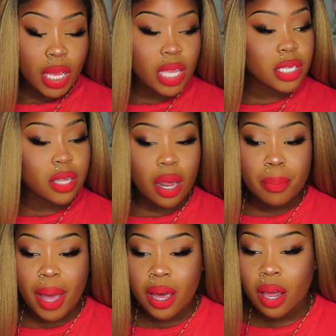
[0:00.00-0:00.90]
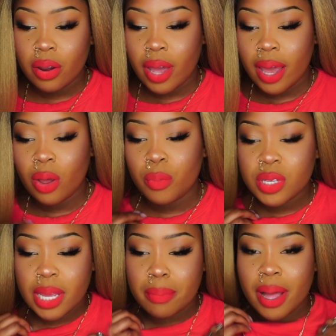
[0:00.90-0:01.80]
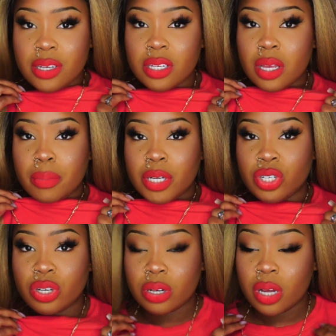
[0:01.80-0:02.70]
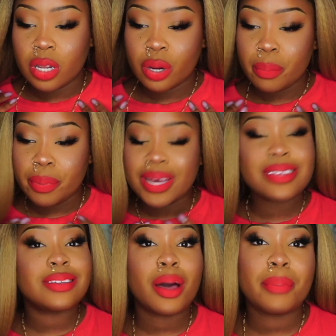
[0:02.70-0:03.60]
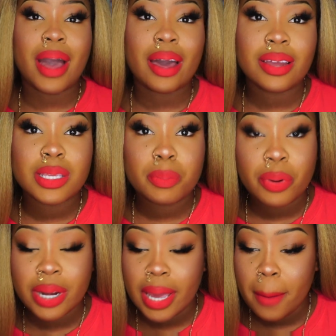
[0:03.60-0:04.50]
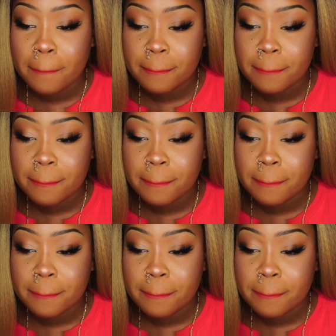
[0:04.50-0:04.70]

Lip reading: It's not a bad color. It kind of almost, like, matches, like, my shirt color. But it's not bad. It's pretty.